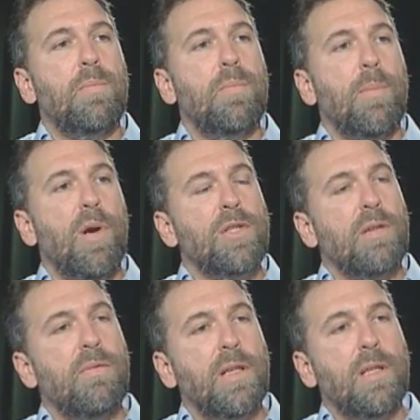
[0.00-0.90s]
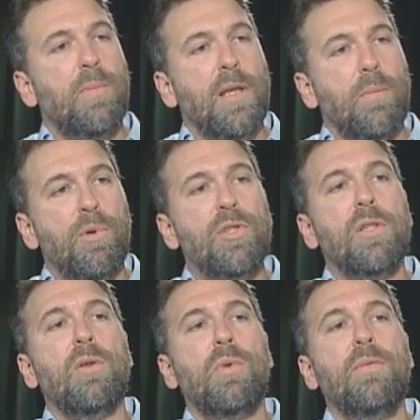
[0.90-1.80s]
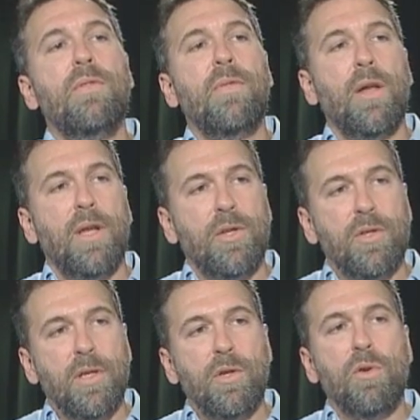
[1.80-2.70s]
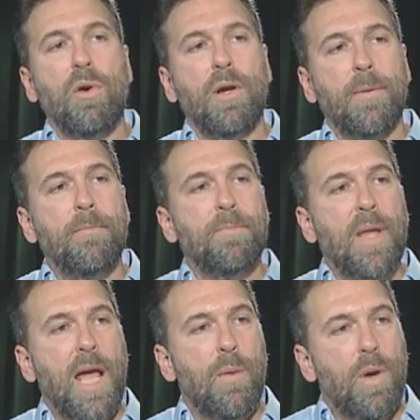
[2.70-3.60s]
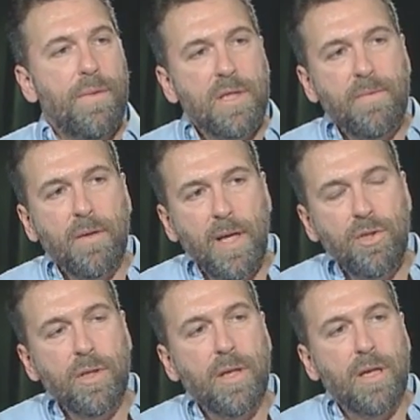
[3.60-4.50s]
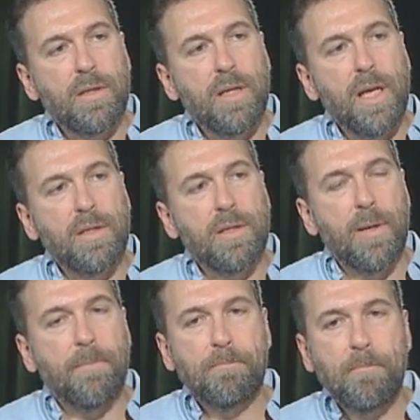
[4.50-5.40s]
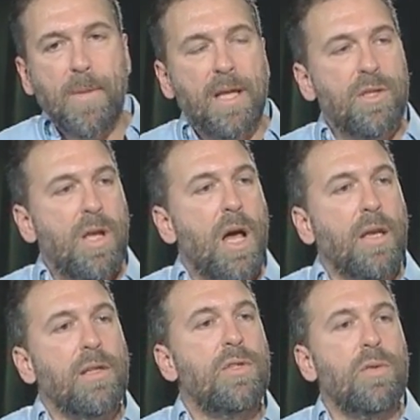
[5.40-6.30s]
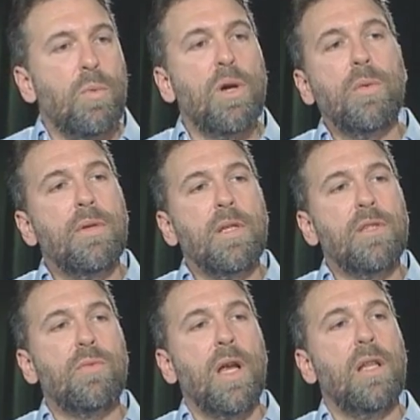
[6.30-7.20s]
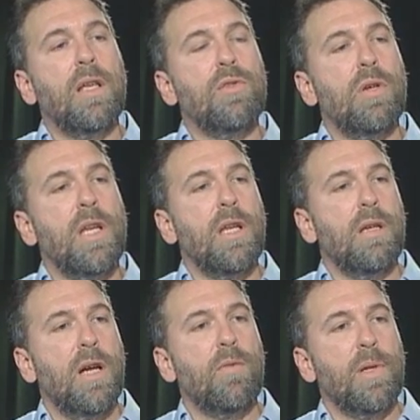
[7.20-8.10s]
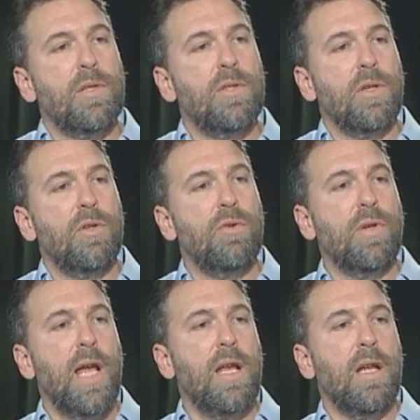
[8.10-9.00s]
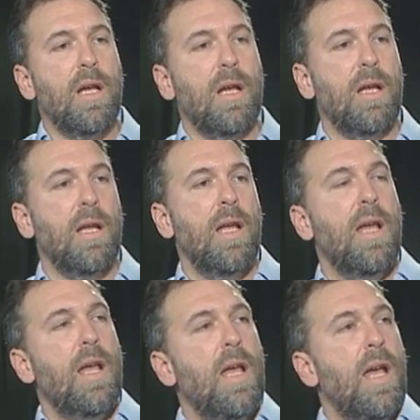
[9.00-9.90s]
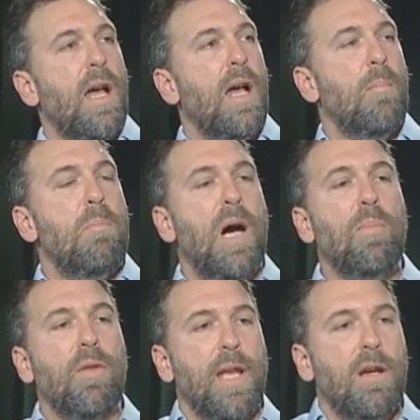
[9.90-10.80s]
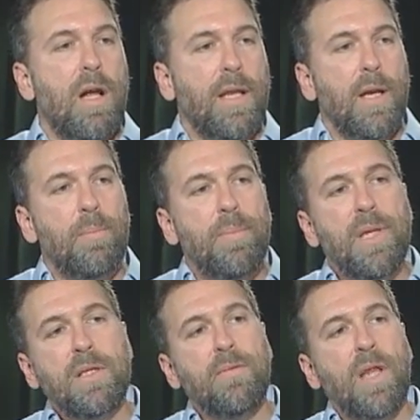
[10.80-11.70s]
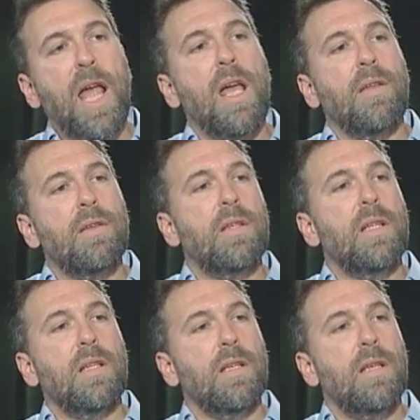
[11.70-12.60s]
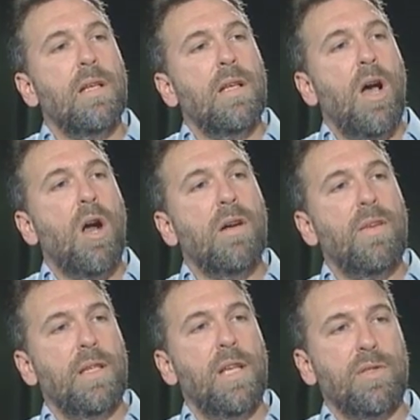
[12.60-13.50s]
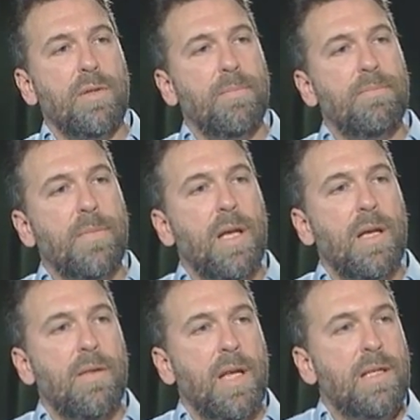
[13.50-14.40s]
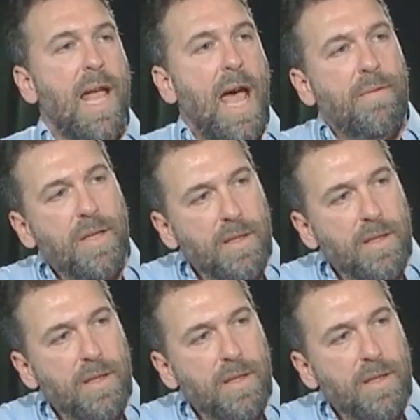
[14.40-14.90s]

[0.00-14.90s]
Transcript: a project funded by the Bridging the Rift Foundation in New York. And what this foundation has done is to work with the Israeli and Jordanian governments to create a bubble, they call it, a piece of land in the Arava Desert that's half